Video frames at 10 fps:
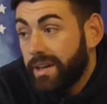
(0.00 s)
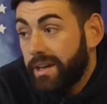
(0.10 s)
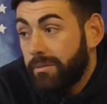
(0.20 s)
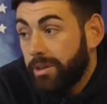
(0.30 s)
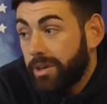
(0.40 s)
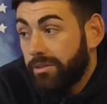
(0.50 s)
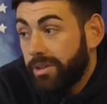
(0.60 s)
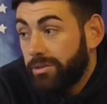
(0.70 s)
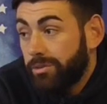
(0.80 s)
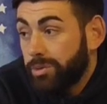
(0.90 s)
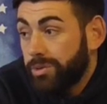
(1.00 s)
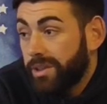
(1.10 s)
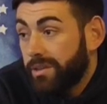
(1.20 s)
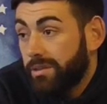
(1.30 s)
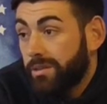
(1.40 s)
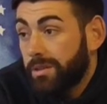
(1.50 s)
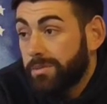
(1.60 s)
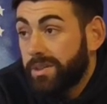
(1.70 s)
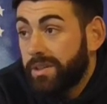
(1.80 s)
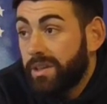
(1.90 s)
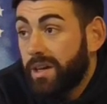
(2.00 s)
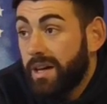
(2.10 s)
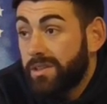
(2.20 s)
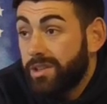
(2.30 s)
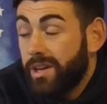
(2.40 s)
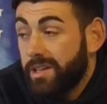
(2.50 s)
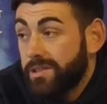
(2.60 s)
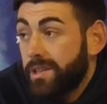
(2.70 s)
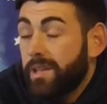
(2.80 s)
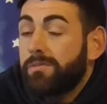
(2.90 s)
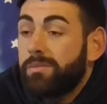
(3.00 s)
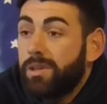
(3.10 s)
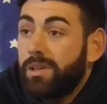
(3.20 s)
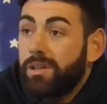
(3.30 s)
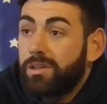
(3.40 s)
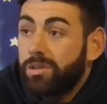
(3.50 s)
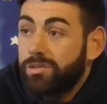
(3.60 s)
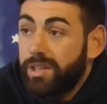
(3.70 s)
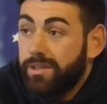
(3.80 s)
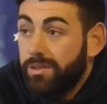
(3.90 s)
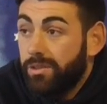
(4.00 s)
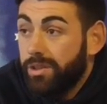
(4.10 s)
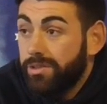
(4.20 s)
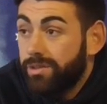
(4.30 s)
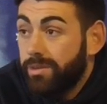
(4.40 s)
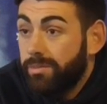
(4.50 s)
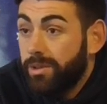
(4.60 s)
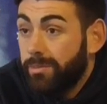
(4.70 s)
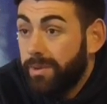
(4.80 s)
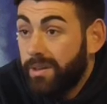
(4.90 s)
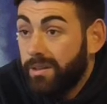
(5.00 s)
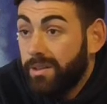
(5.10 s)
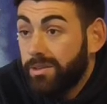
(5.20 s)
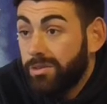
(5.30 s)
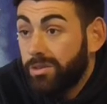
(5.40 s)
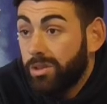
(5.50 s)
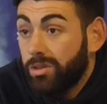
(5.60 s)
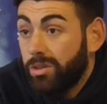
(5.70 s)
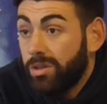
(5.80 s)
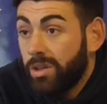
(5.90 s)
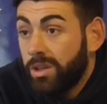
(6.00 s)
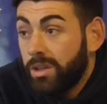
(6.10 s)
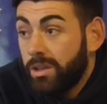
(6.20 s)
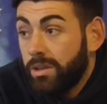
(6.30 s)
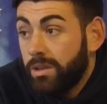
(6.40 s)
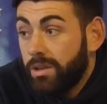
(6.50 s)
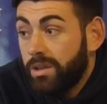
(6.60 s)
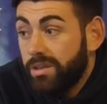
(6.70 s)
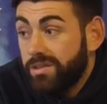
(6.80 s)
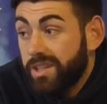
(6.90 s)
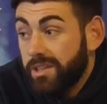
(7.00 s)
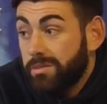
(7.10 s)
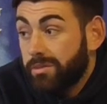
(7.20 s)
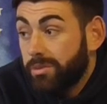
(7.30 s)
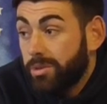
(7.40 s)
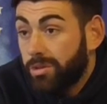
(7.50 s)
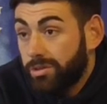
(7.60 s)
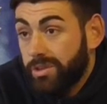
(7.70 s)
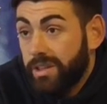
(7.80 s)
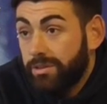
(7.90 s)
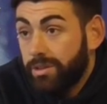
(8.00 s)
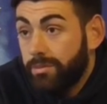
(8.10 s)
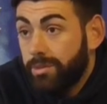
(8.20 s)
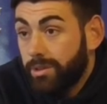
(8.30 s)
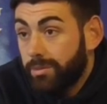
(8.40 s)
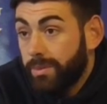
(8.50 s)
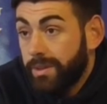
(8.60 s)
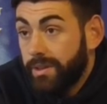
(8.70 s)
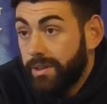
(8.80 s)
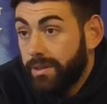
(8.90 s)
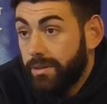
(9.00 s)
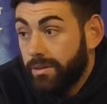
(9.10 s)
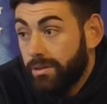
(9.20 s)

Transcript: when I went on loan to clubs, and I actually asked to get my contract at Norwich ripped up early, so I got 6 months of my contract ripped up and